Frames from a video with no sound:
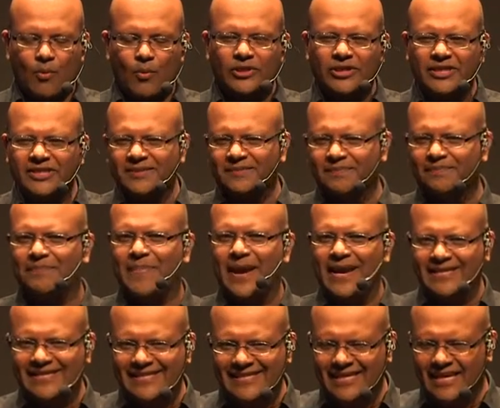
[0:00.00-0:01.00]
which is
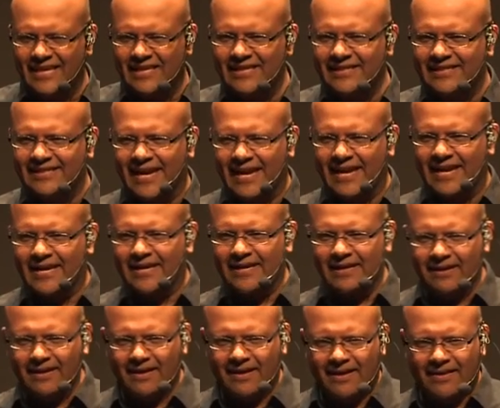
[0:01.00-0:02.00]
basically
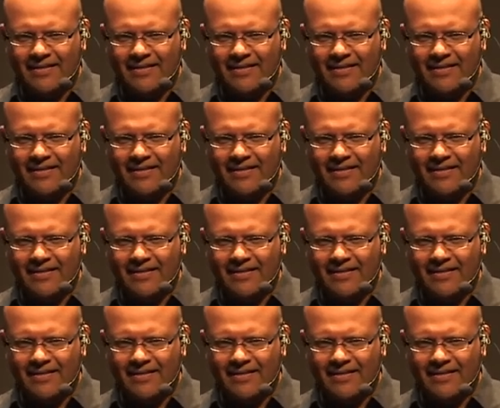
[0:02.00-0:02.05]
saying